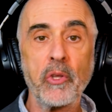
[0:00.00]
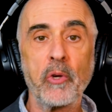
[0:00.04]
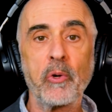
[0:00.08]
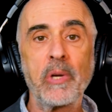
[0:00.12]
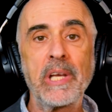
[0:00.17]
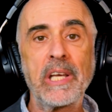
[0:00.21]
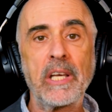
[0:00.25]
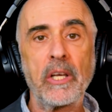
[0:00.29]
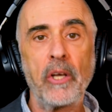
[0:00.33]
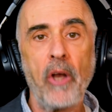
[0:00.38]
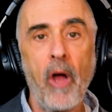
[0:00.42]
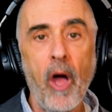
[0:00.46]
their
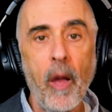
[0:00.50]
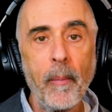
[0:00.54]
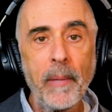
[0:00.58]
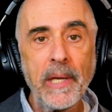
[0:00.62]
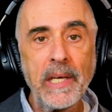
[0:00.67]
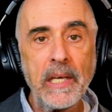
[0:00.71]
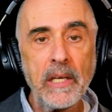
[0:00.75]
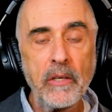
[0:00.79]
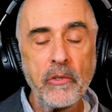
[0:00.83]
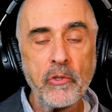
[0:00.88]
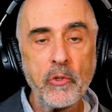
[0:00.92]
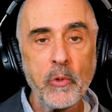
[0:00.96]

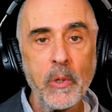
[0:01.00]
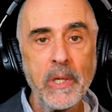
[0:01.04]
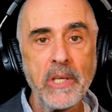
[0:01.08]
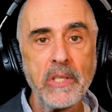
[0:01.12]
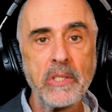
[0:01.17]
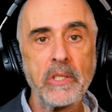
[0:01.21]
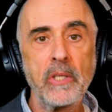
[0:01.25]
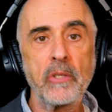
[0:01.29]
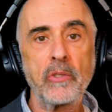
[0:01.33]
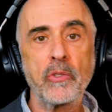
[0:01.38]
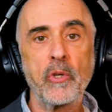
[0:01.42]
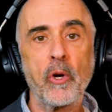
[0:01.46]
economic
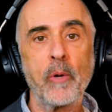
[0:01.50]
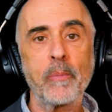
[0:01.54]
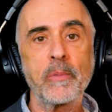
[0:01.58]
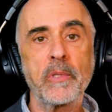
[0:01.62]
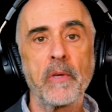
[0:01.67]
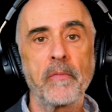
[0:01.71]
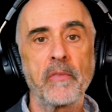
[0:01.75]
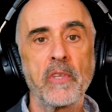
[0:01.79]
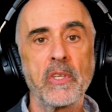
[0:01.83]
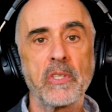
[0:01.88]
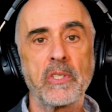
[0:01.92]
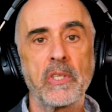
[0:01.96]
interest in
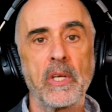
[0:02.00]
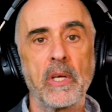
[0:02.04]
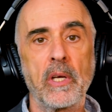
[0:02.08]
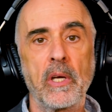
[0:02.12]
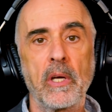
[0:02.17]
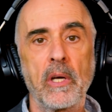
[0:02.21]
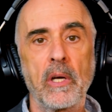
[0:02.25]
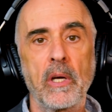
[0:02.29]
terms of this